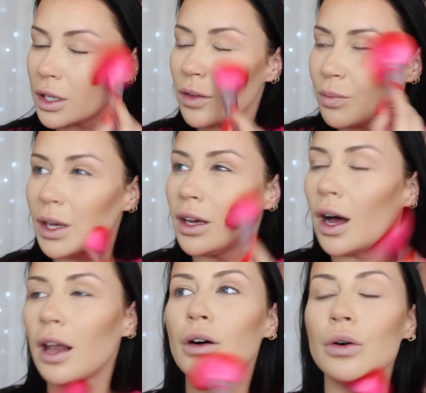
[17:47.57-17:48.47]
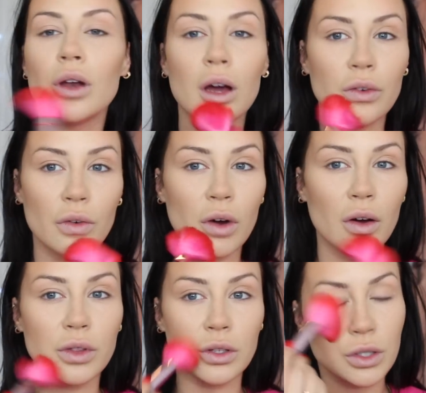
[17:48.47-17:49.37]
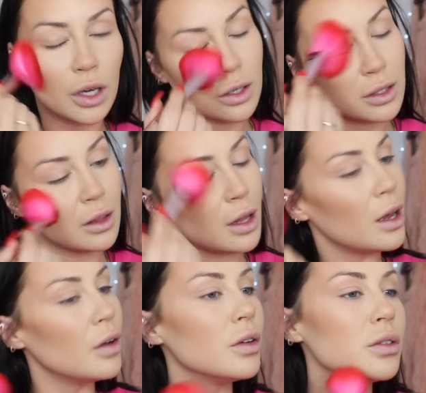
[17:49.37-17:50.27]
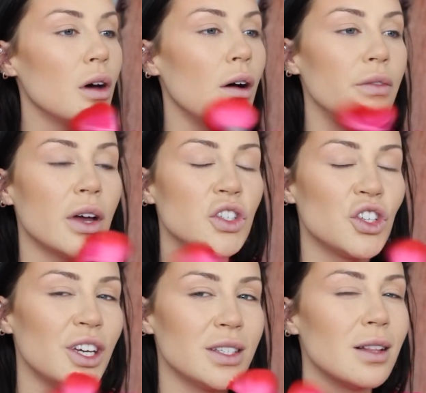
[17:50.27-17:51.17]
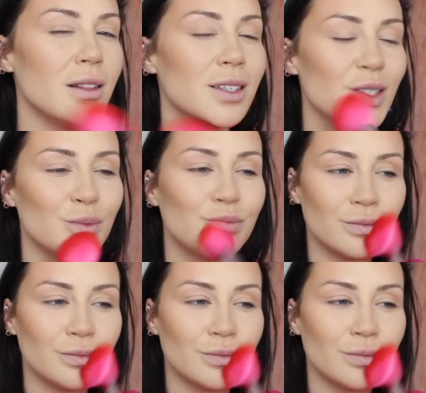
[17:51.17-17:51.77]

to give me colour all over rather than just in the areas that I've chiselled.